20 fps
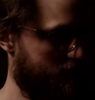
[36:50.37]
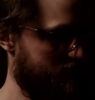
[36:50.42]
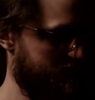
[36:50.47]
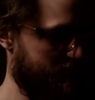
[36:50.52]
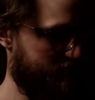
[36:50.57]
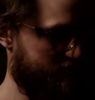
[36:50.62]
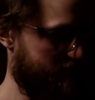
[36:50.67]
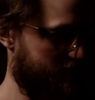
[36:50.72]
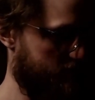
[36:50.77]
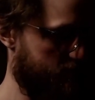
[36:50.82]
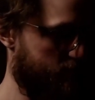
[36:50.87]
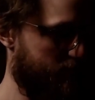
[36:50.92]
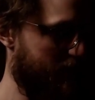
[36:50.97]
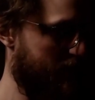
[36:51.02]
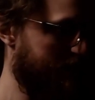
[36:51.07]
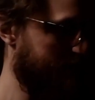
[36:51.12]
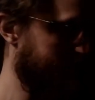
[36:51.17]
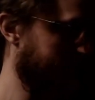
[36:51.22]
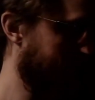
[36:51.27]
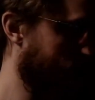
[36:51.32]
it because I just
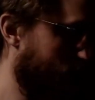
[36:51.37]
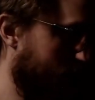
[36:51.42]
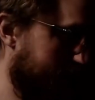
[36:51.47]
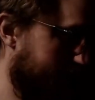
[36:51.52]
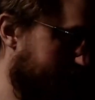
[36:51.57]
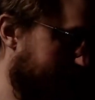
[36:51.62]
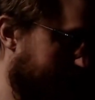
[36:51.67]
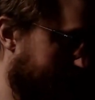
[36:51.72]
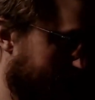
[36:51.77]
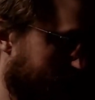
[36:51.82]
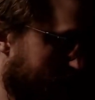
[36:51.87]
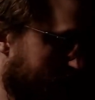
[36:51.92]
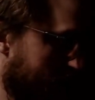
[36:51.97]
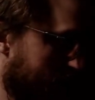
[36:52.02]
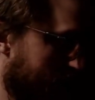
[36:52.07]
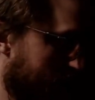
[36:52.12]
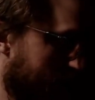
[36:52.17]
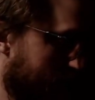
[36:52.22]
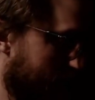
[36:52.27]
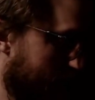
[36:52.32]
palmed it. What an idiot.
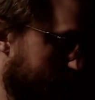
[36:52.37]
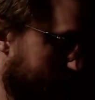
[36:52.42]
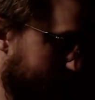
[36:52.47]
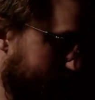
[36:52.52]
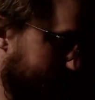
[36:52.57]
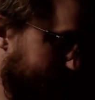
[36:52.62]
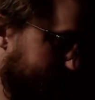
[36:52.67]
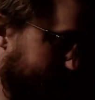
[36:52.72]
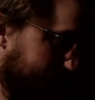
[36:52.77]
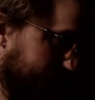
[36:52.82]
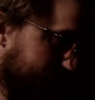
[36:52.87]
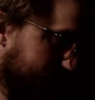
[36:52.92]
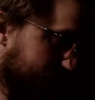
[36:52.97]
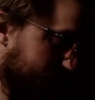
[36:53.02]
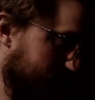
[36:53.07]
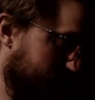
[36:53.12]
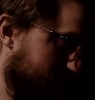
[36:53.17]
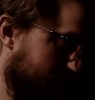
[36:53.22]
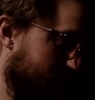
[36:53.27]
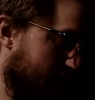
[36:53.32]
But
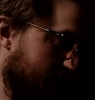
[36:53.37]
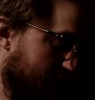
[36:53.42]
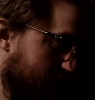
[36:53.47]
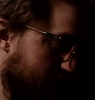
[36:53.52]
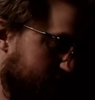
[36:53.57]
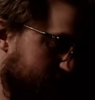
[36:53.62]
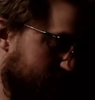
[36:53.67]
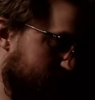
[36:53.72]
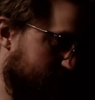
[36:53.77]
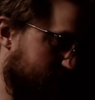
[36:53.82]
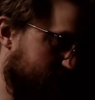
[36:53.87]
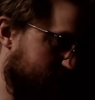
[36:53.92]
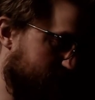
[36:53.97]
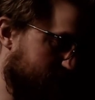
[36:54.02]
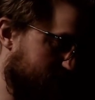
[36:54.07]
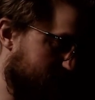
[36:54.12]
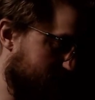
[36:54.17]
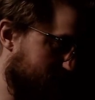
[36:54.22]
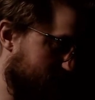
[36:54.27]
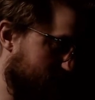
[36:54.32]
yeah, it
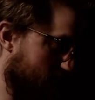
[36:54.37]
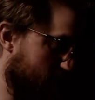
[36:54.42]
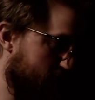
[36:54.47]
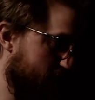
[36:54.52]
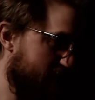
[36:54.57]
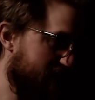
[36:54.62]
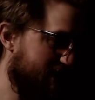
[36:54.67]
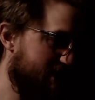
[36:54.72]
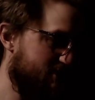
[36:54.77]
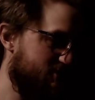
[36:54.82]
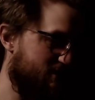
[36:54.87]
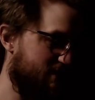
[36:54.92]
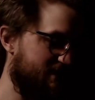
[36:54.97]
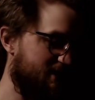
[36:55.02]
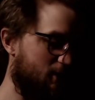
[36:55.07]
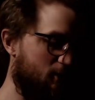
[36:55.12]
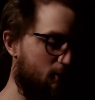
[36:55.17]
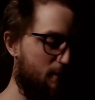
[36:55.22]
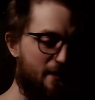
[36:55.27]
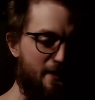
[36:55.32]
just some things are a
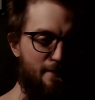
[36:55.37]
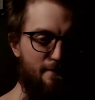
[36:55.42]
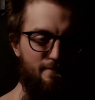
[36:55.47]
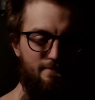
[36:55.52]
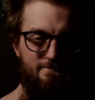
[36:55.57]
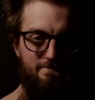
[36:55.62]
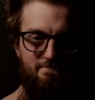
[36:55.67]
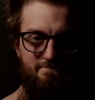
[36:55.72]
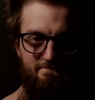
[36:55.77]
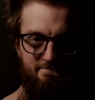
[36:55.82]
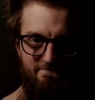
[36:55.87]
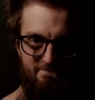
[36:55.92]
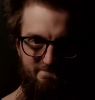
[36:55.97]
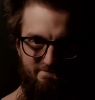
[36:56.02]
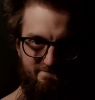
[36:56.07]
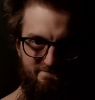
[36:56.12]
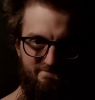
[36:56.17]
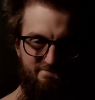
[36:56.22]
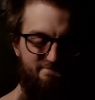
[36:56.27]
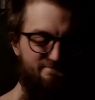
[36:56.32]
little bit
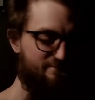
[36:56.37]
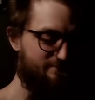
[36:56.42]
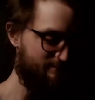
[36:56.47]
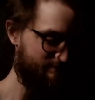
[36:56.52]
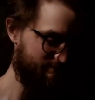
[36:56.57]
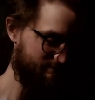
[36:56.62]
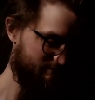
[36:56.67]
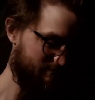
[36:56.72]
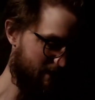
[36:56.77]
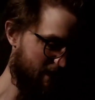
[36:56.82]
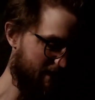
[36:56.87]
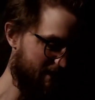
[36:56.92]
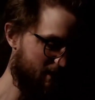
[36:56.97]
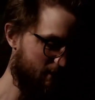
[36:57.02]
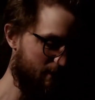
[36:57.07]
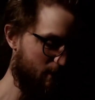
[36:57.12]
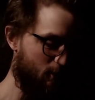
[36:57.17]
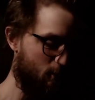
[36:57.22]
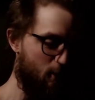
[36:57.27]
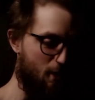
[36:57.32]

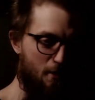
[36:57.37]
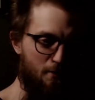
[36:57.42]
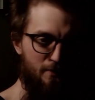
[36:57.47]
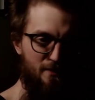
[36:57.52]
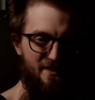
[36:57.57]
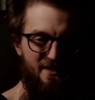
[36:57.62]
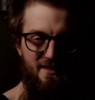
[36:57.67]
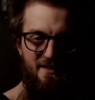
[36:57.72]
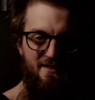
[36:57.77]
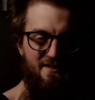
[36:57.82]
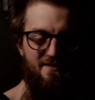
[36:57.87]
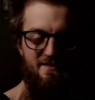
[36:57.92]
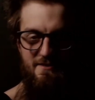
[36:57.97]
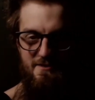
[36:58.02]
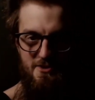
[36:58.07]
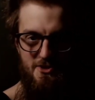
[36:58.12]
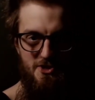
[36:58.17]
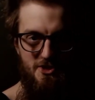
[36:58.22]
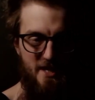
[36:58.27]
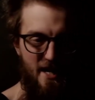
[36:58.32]
wobbly.
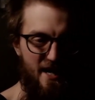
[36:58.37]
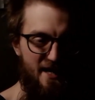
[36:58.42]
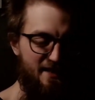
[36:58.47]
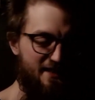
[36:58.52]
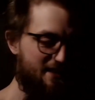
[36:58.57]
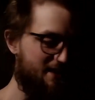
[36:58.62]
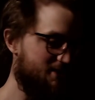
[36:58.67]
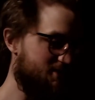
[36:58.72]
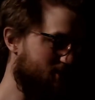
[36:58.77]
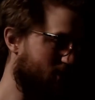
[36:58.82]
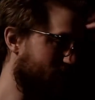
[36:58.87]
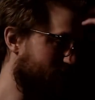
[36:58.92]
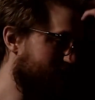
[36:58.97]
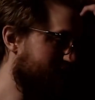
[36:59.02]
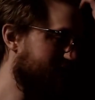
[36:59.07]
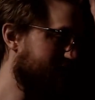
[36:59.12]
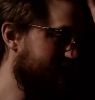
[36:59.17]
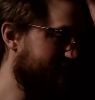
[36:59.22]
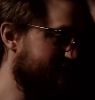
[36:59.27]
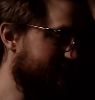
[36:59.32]
Scaling's not
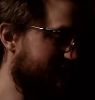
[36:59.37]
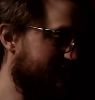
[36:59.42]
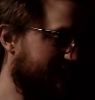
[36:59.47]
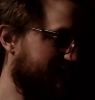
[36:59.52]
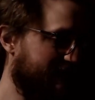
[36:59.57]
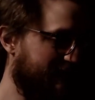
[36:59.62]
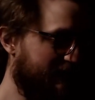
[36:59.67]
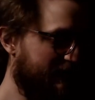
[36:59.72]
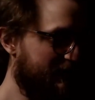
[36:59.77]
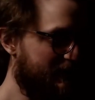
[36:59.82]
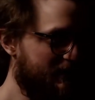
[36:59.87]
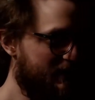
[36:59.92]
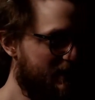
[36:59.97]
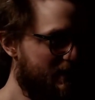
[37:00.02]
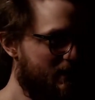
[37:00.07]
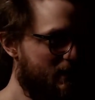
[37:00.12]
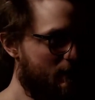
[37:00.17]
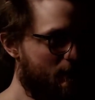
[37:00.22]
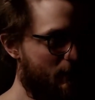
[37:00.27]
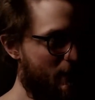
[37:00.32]
really a thing.
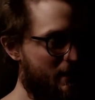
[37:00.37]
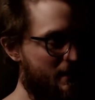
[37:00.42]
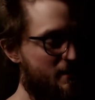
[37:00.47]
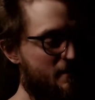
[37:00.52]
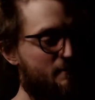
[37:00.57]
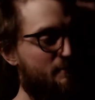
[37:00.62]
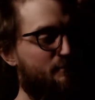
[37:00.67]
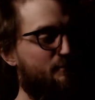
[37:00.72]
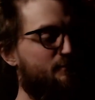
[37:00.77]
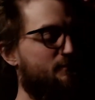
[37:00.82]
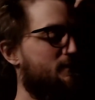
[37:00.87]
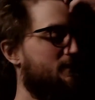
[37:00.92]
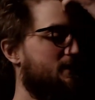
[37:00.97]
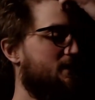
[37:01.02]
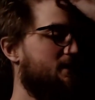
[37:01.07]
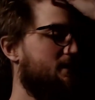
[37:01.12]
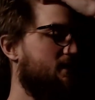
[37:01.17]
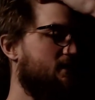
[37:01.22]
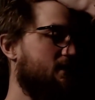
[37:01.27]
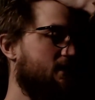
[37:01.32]
But
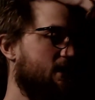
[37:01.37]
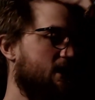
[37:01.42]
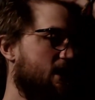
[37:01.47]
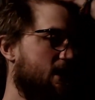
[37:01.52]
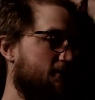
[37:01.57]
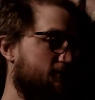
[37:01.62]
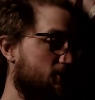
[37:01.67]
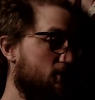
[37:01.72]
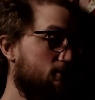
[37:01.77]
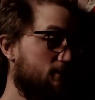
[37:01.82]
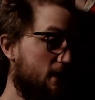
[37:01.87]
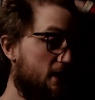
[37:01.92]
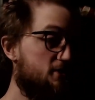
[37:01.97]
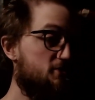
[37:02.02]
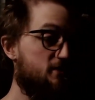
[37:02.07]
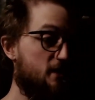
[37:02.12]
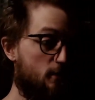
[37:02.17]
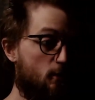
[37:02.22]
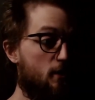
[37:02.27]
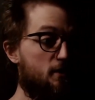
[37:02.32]
if you
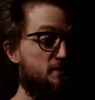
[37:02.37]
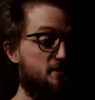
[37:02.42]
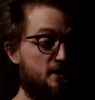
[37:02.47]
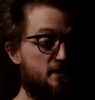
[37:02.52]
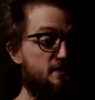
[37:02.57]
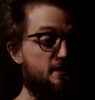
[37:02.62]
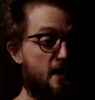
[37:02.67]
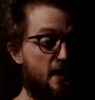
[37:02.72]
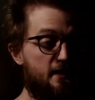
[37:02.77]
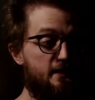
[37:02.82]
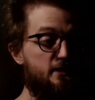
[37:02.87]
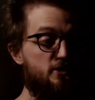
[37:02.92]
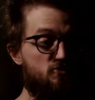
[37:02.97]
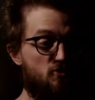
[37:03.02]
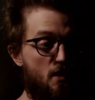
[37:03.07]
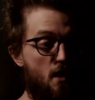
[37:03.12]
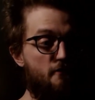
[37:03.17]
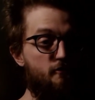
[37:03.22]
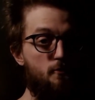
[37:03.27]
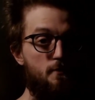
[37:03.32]
literally wanted daily
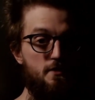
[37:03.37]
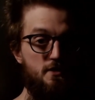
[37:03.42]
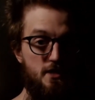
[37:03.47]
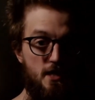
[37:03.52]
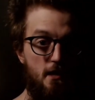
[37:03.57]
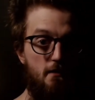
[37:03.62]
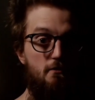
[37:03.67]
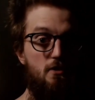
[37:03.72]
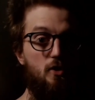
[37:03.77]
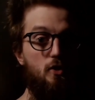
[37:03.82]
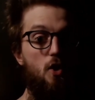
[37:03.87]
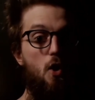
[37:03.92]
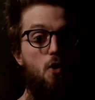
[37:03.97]
driver material,